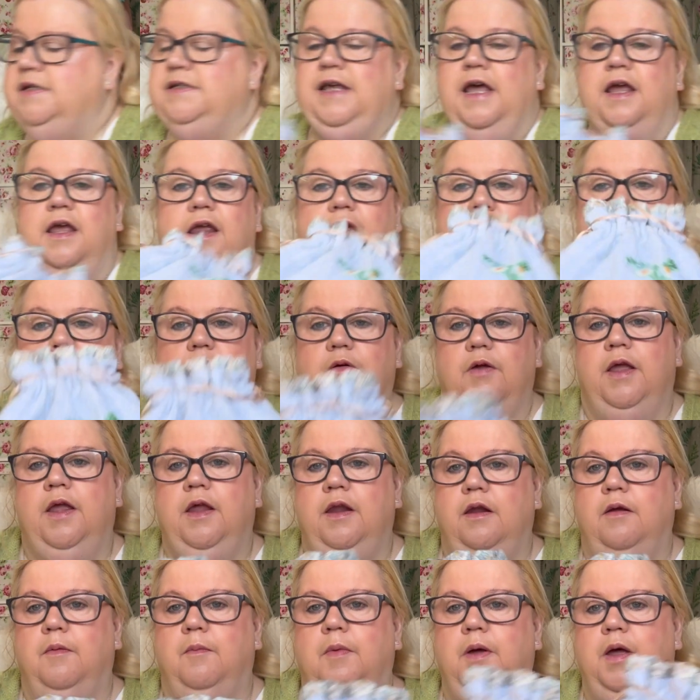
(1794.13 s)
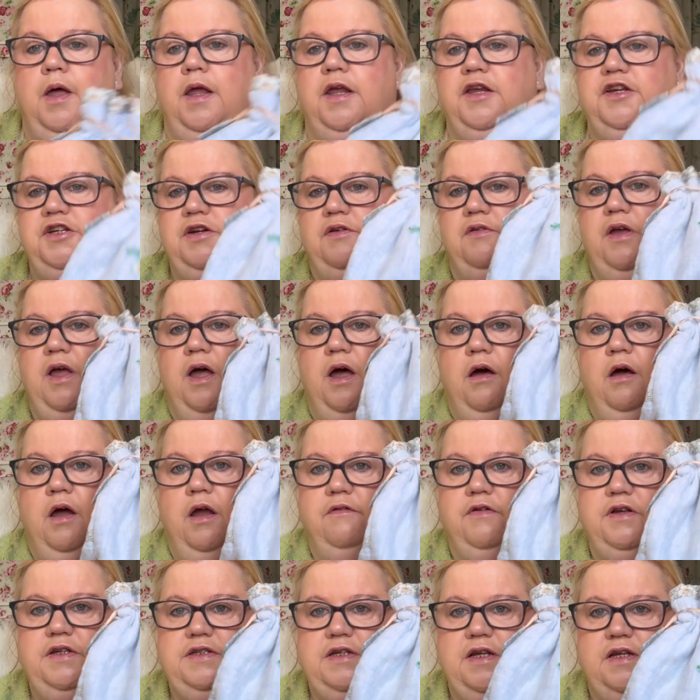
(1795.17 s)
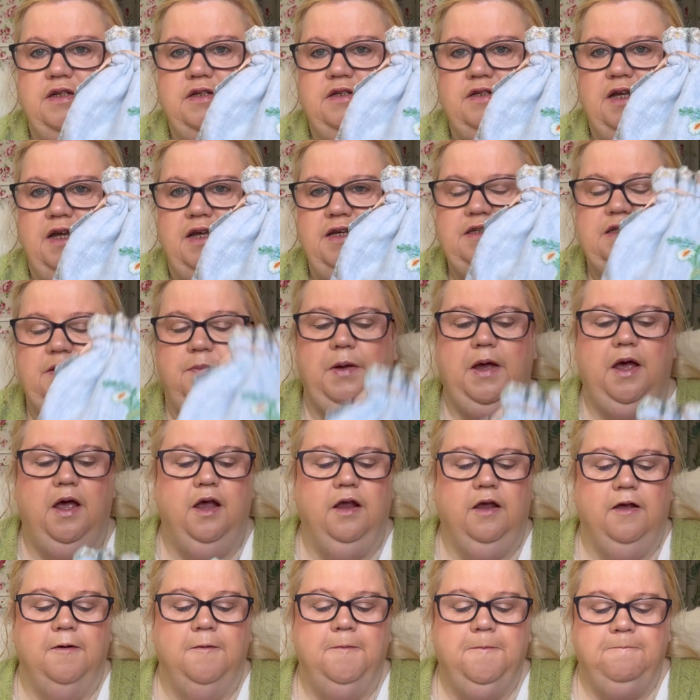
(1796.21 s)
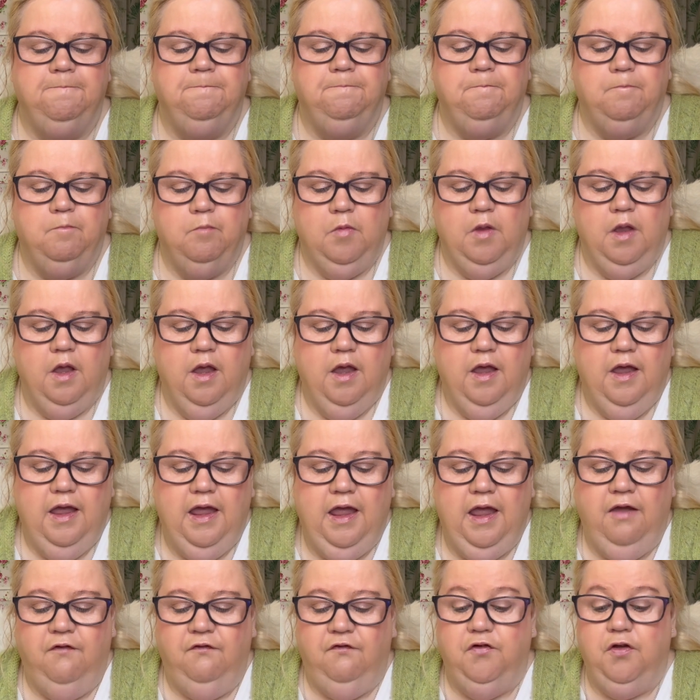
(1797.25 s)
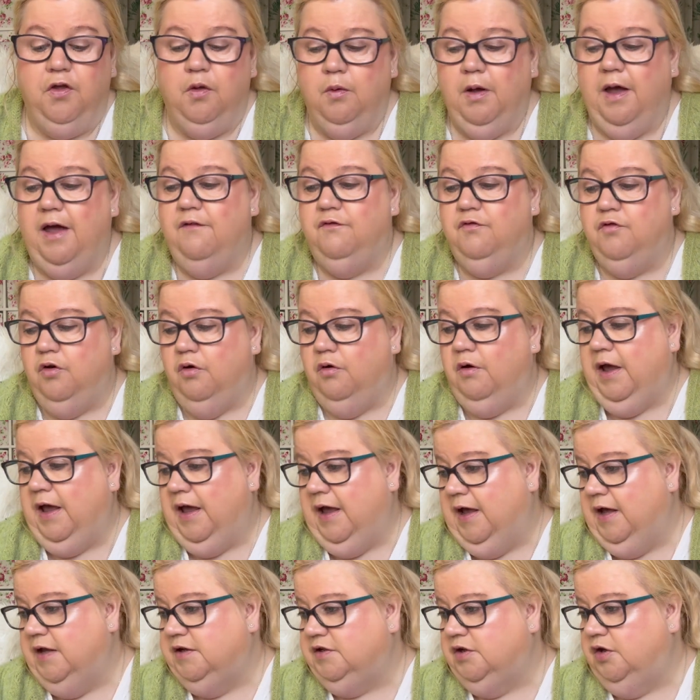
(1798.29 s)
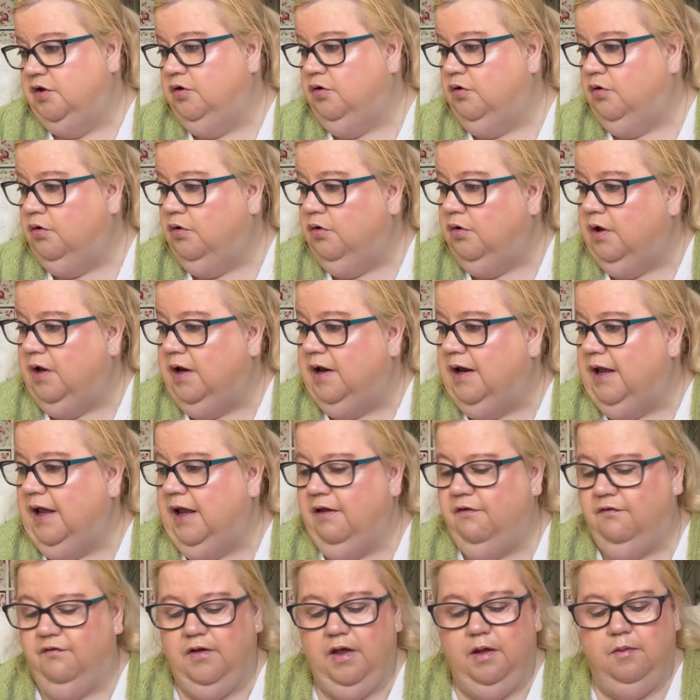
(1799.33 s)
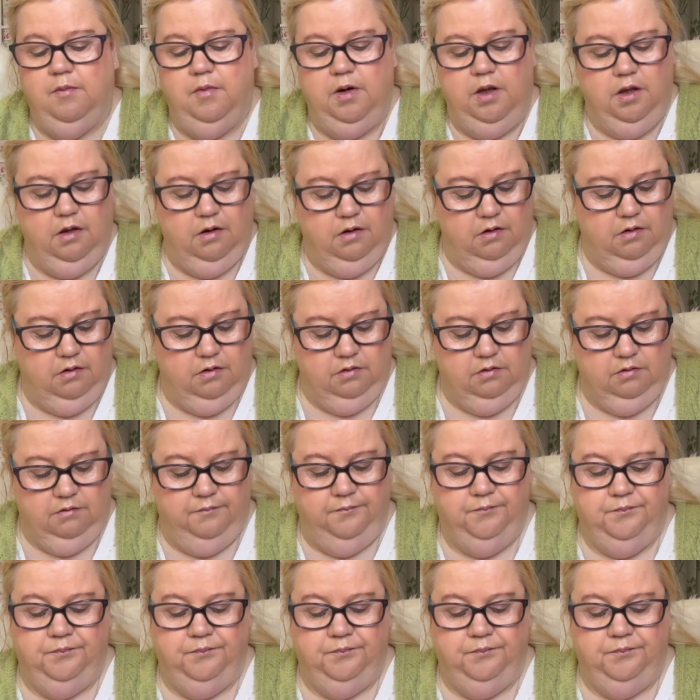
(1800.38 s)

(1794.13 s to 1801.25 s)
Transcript: hanging out in my Sherry Iris Daisy bag. If you have not had your Lay Family Yarn